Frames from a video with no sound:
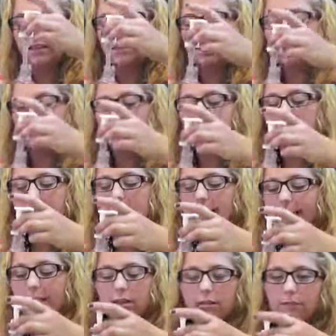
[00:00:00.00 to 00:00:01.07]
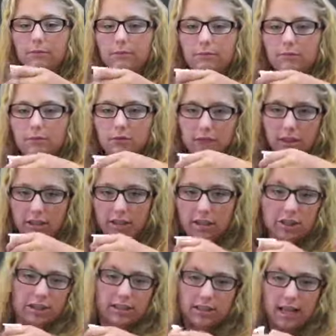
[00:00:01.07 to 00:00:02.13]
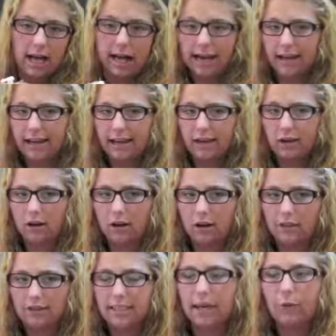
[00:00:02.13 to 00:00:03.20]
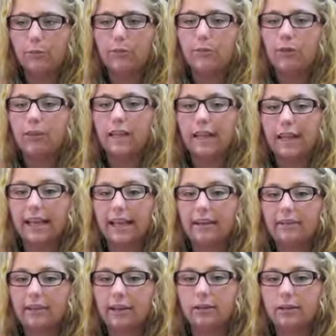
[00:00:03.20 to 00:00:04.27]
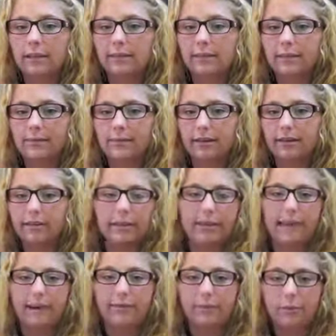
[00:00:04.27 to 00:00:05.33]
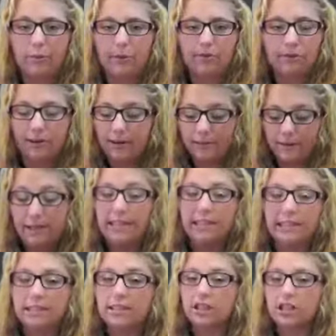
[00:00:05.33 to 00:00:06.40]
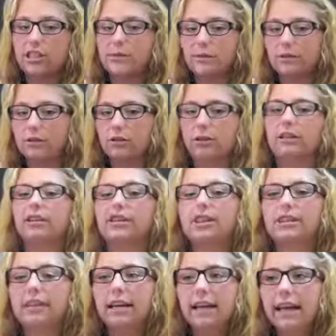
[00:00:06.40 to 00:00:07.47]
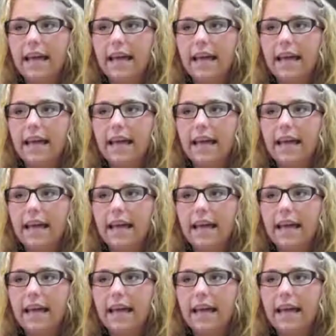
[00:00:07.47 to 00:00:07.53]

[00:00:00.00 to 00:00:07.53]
is honestly like delicious. I tell people that like if they don't like the smell, they can't even be my friend because it just smells so delicious.